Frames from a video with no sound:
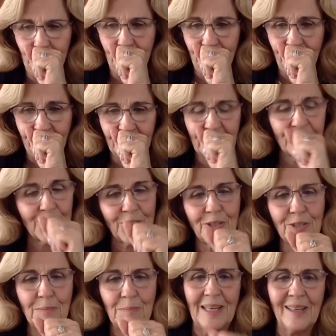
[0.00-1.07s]

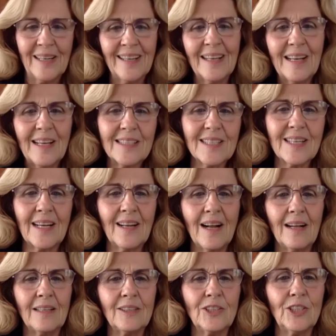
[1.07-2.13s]
excuse me, yeah.
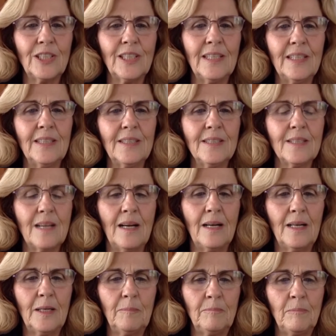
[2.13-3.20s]
psychology is
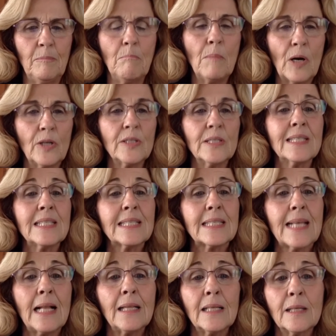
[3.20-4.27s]
um, Martin
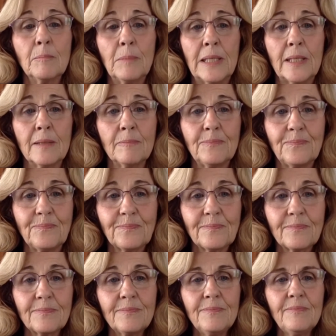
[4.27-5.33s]
Seligman.
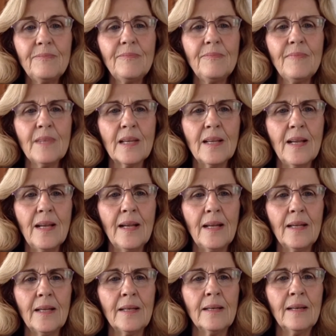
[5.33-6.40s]
Okay.
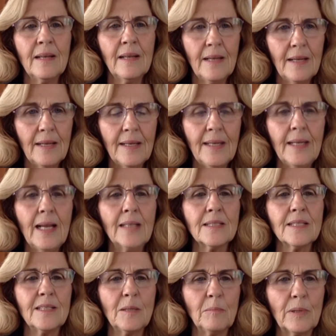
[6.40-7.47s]
And he has a
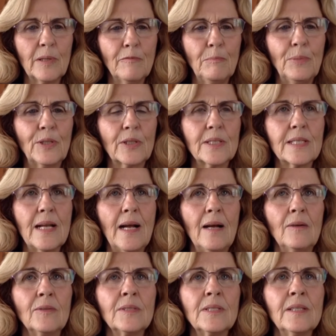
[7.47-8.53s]
number of books
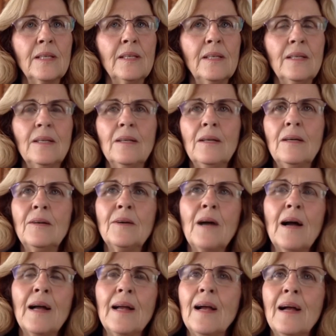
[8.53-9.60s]
out. Oh,
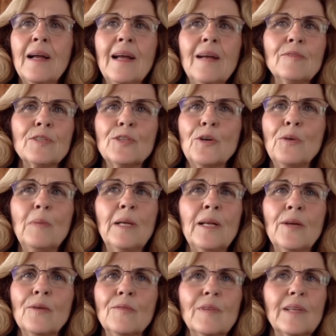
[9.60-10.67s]
I, I, have so many
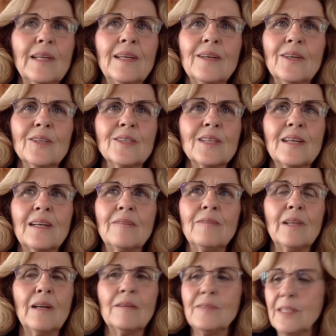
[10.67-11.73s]
over the years that I've
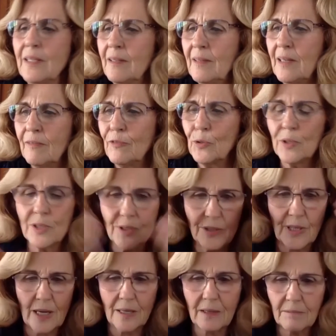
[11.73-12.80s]
loved, and of course they're
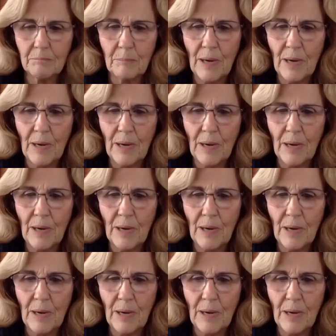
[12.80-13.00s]
not but you,